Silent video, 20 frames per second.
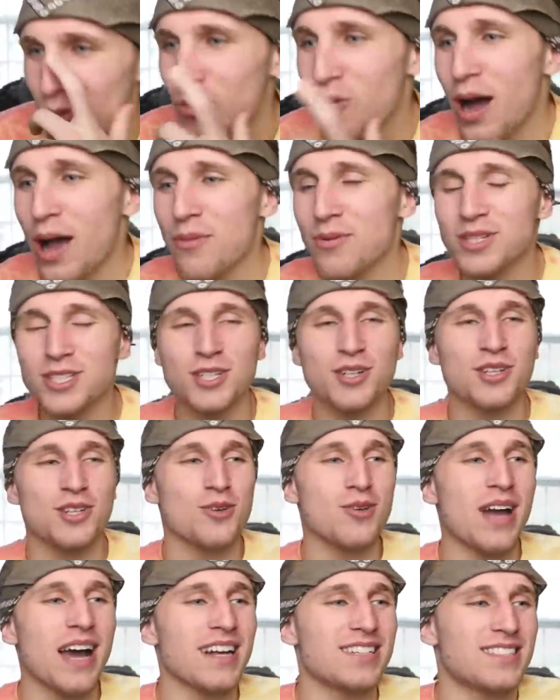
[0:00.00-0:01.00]
Why would you-
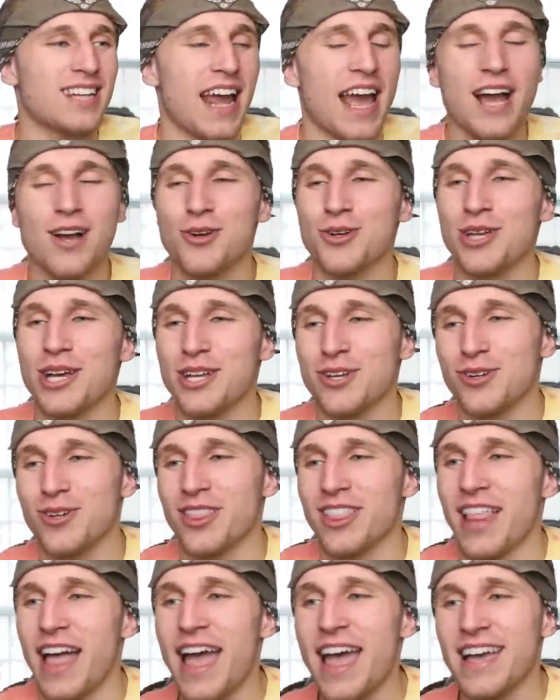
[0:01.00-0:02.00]
you got tackled at your
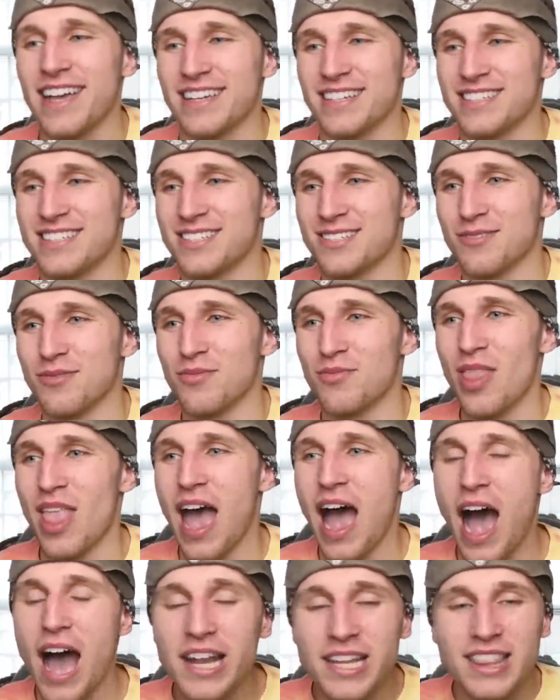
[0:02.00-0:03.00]
legs!
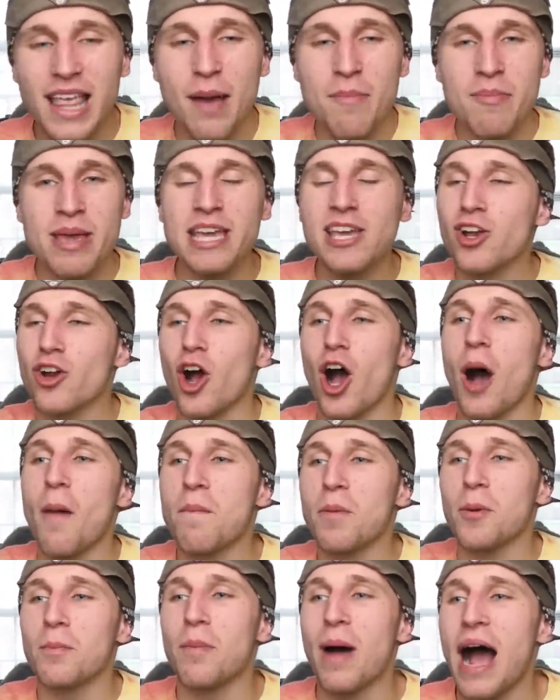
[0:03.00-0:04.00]
How did that make your
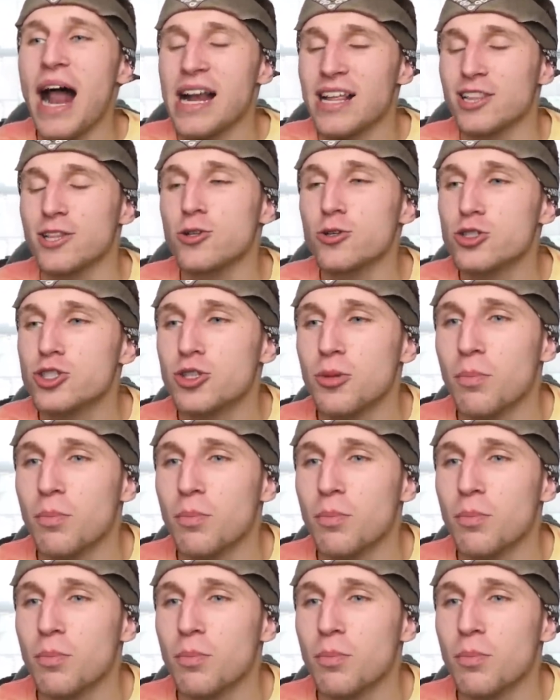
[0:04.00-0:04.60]
upper body lose the